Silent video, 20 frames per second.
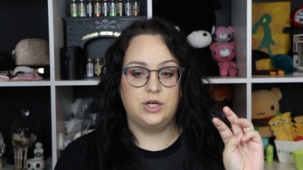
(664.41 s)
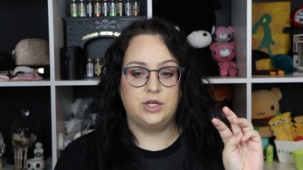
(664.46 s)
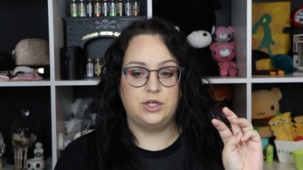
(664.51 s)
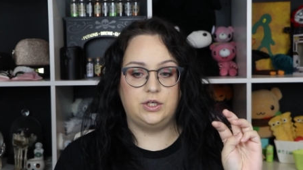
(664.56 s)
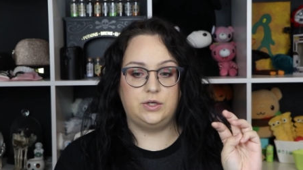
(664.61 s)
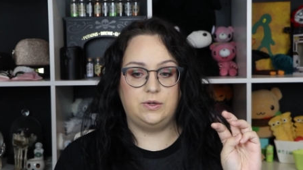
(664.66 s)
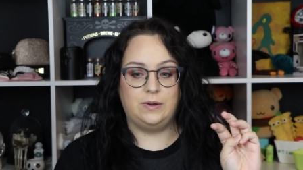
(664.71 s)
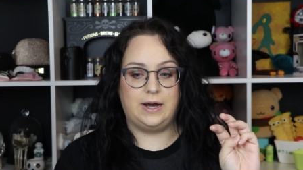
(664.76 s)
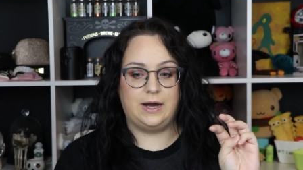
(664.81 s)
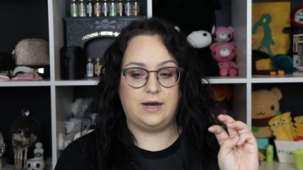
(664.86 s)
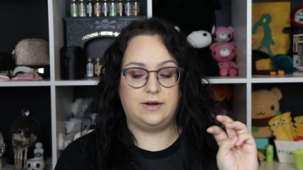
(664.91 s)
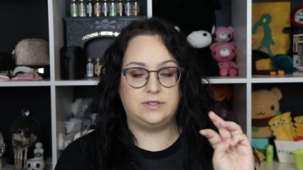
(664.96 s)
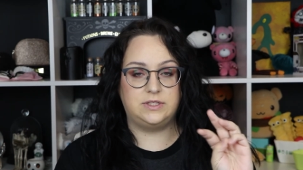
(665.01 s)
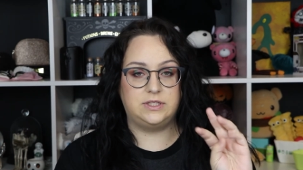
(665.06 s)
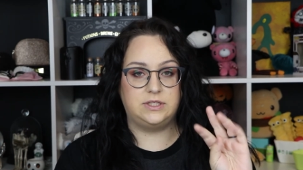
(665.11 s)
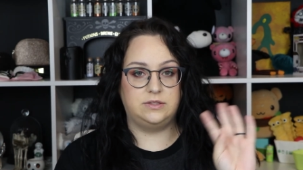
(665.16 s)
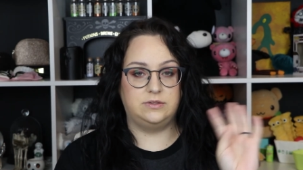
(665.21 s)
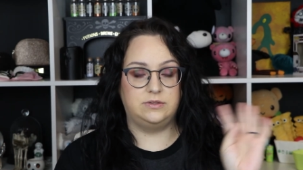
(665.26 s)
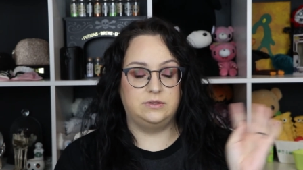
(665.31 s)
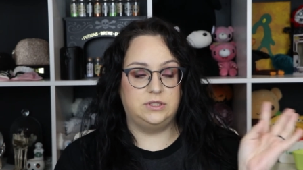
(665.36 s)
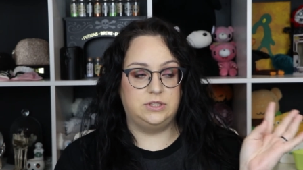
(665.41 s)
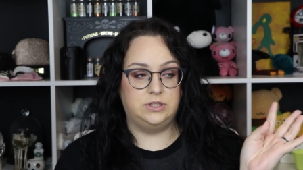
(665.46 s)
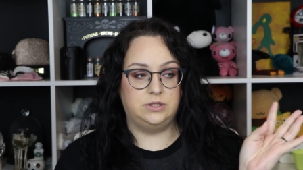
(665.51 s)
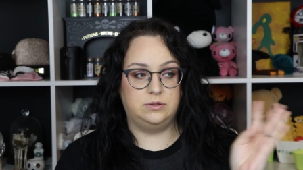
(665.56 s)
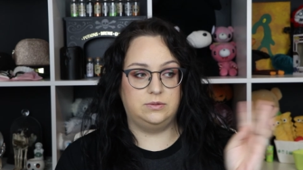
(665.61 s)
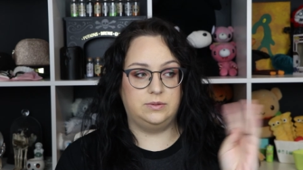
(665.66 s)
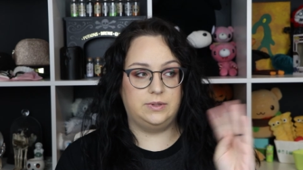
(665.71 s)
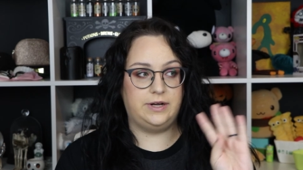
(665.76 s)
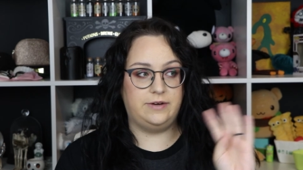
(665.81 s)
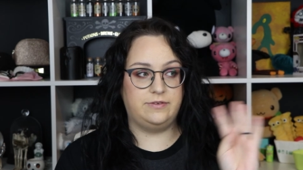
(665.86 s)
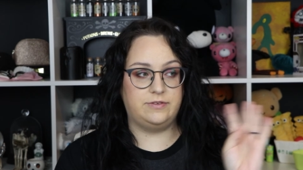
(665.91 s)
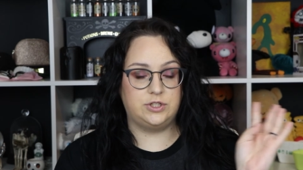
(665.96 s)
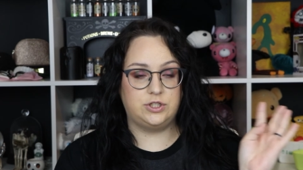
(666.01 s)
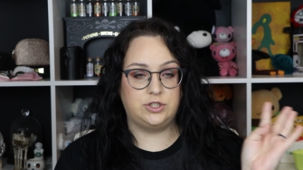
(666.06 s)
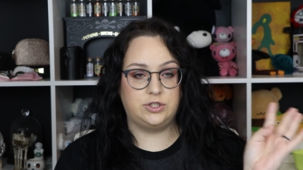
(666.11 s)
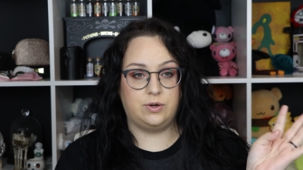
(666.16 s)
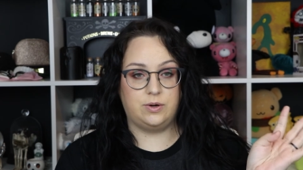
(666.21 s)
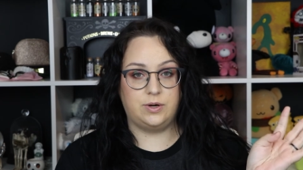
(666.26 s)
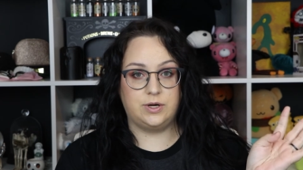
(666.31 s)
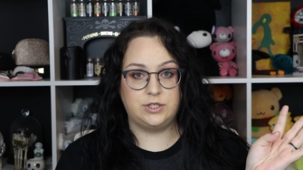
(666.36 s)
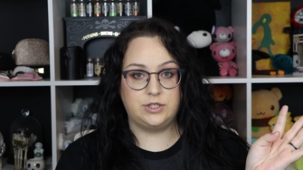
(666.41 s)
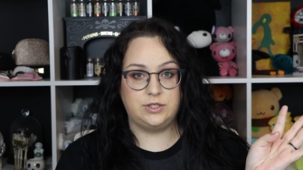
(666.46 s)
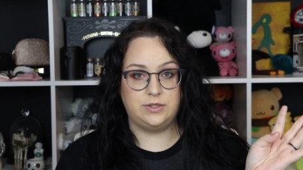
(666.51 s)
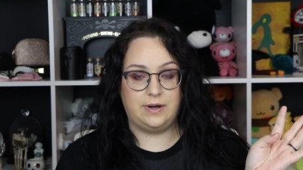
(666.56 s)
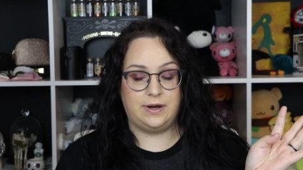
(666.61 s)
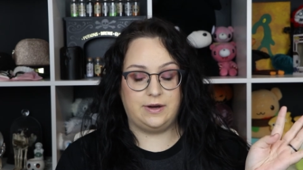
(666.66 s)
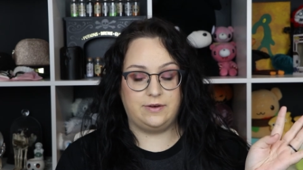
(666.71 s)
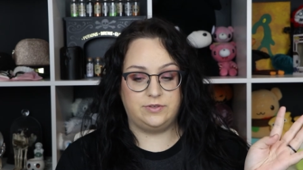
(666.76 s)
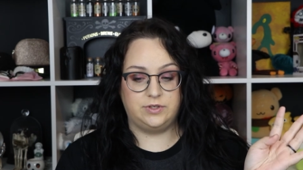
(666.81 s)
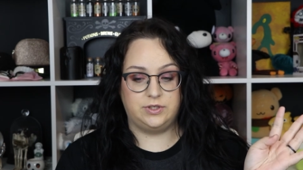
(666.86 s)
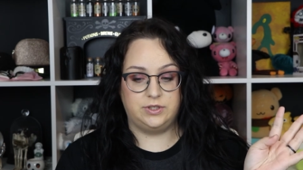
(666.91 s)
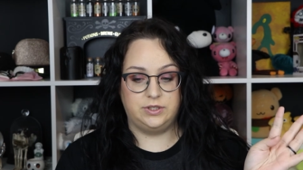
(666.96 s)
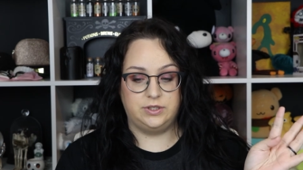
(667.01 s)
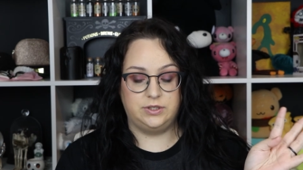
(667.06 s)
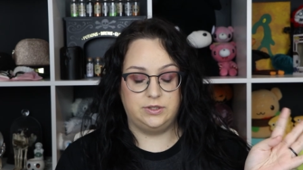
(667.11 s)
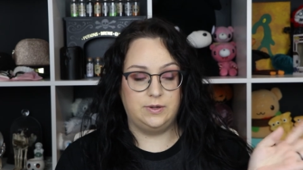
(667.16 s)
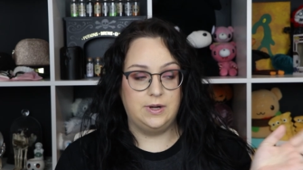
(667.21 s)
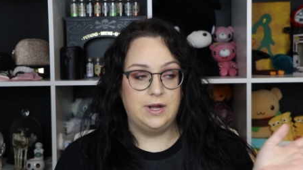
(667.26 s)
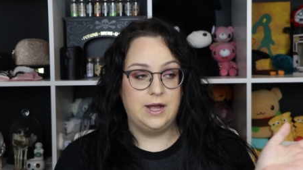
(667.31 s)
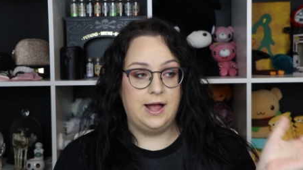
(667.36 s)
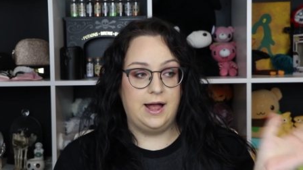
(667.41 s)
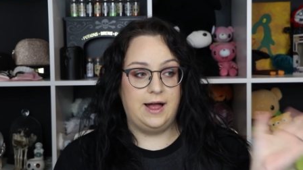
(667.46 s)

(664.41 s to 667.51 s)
You have to do whatever chores you have to do.